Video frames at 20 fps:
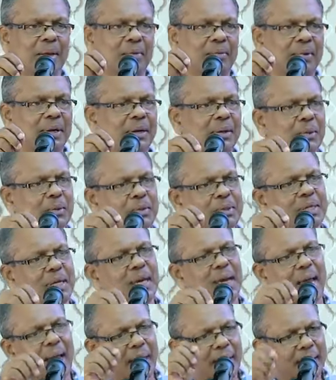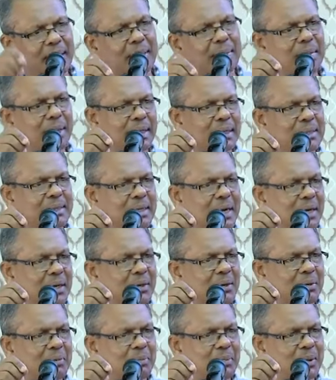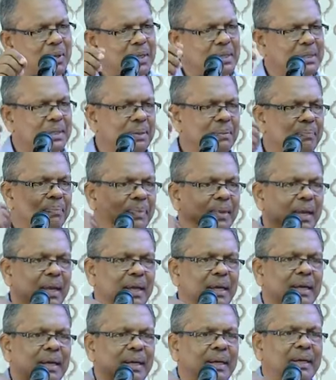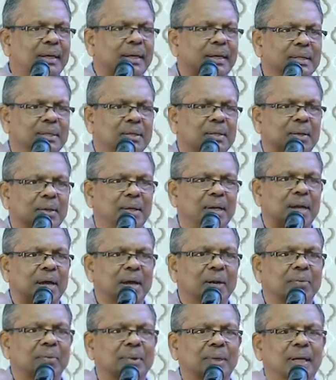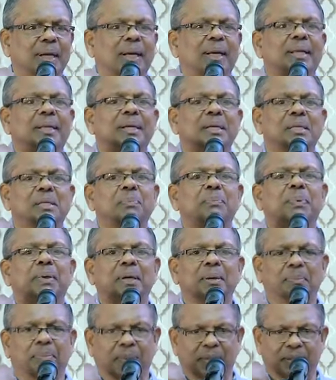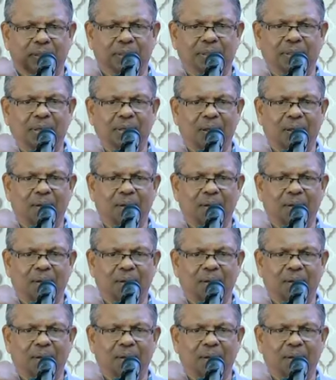When you say academic study of Buddhism, it does not have a religious purpose.